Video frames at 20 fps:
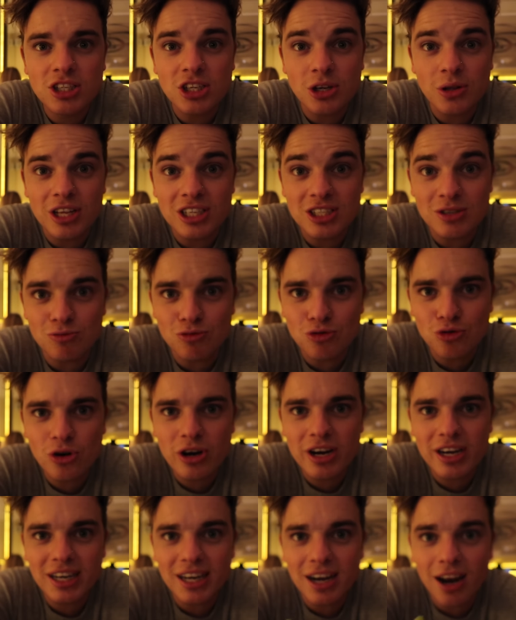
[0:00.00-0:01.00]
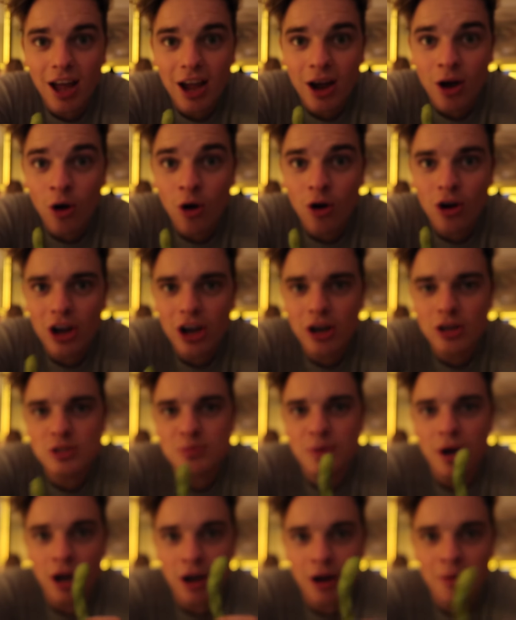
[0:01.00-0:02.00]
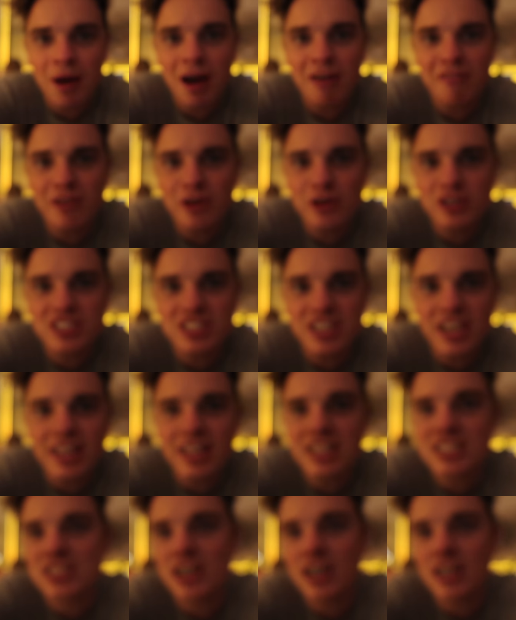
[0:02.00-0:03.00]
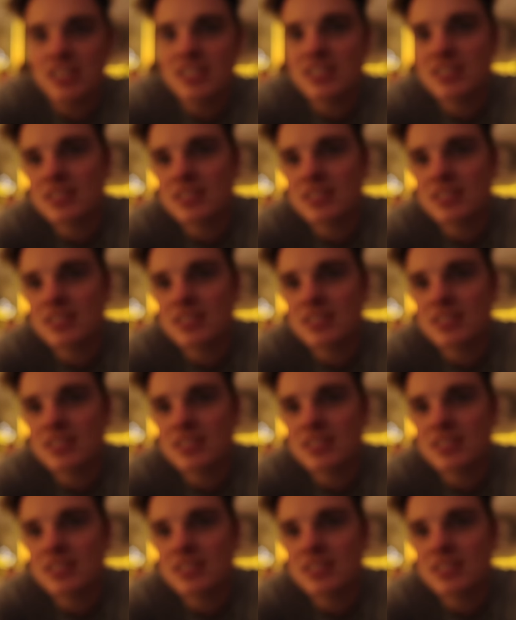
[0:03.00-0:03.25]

So there's some really like hot girls, but I'm out of focus again, that's nice.